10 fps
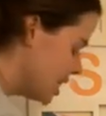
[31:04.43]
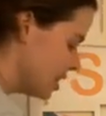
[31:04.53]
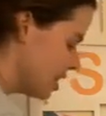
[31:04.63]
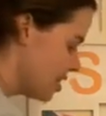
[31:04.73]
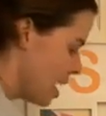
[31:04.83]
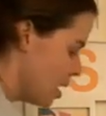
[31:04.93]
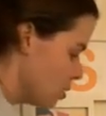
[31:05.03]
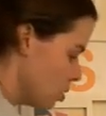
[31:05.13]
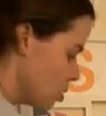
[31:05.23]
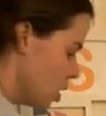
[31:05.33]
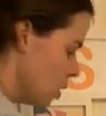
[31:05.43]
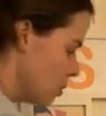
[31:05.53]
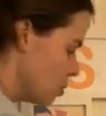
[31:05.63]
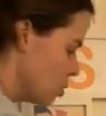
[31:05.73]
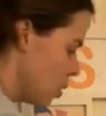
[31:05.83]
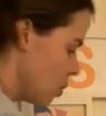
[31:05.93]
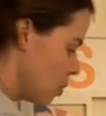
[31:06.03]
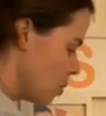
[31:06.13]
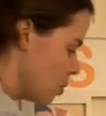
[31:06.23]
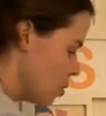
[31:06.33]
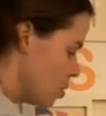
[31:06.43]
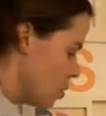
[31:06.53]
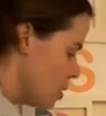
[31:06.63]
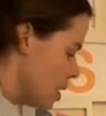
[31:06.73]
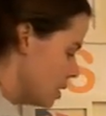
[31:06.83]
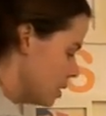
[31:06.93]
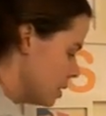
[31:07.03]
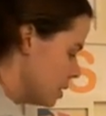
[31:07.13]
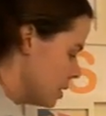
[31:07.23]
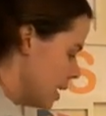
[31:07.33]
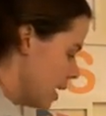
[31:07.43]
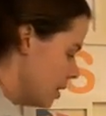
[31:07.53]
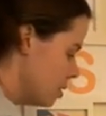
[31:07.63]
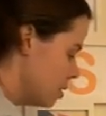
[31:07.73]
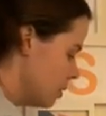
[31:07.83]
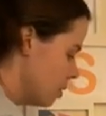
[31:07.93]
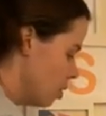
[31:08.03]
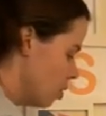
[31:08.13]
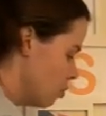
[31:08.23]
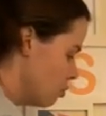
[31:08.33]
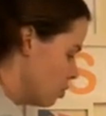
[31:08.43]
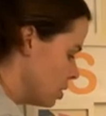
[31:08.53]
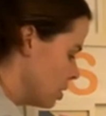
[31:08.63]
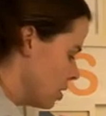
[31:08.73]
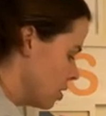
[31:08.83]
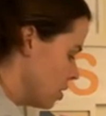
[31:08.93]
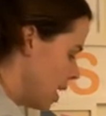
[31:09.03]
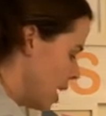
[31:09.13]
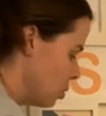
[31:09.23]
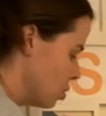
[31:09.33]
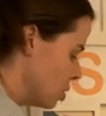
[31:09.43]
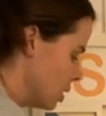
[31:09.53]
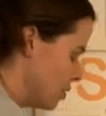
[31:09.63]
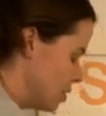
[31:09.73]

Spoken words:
is the thousands column. So units, tens, hundreds, thousands. I've